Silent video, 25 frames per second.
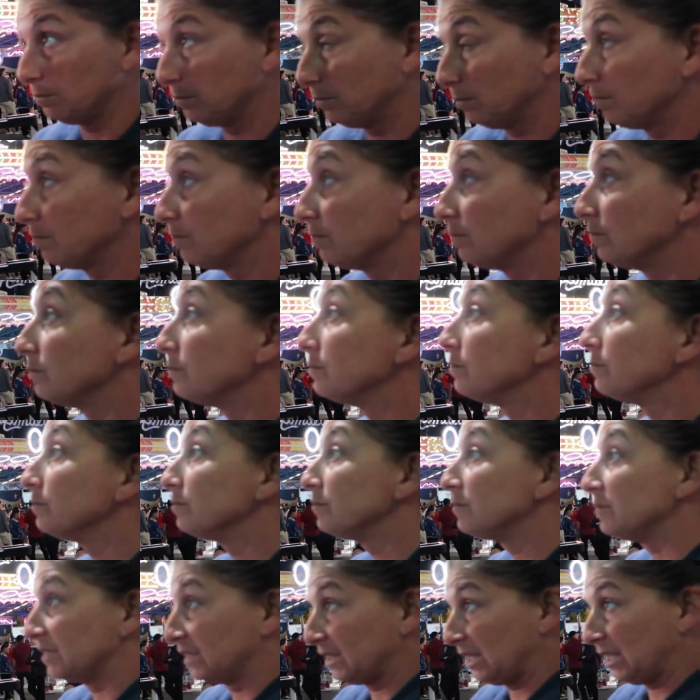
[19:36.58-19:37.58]
this?
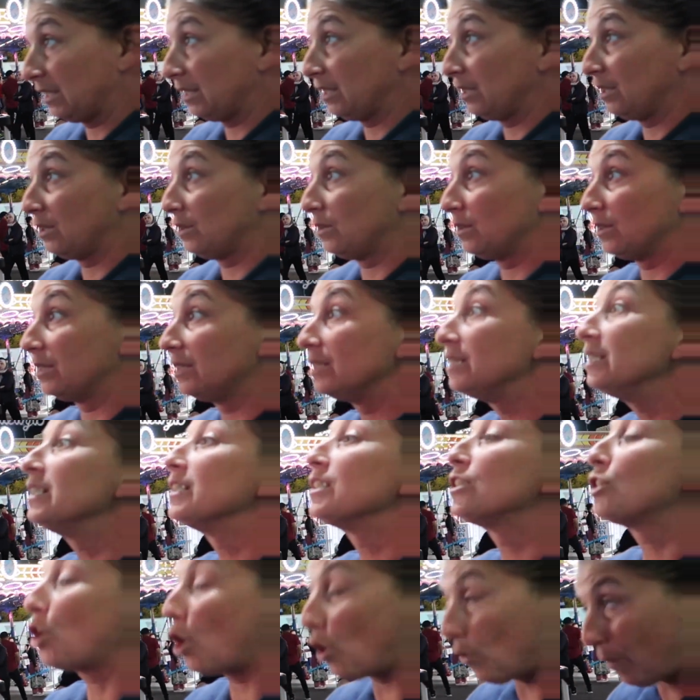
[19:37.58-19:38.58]
Or like
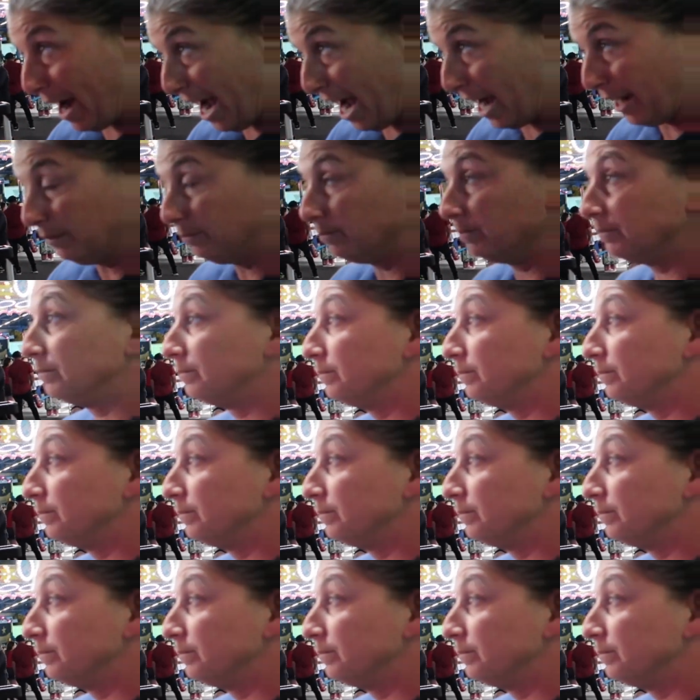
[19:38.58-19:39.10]
this? Correct.